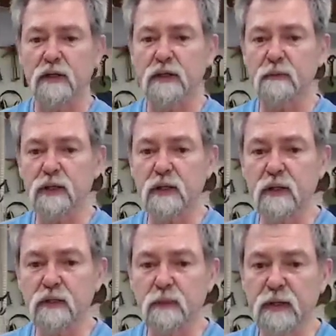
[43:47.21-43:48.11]
Tim G,
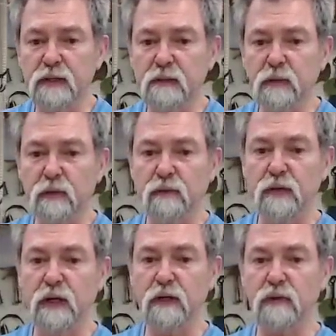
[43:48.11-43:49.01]
there's been some good
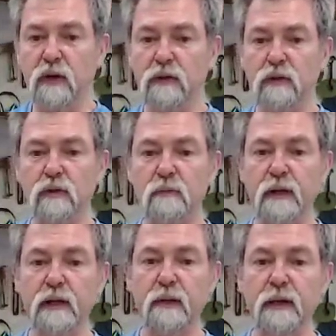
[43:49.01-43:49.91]
videos on YouTube
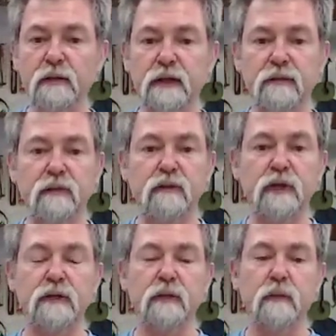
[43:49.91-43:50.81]
lately about dust
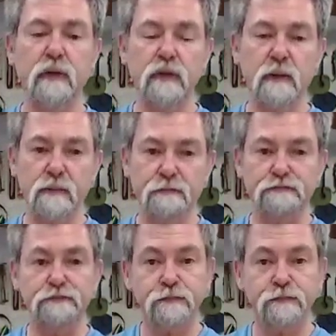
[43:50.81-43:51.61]
filtration in workshops.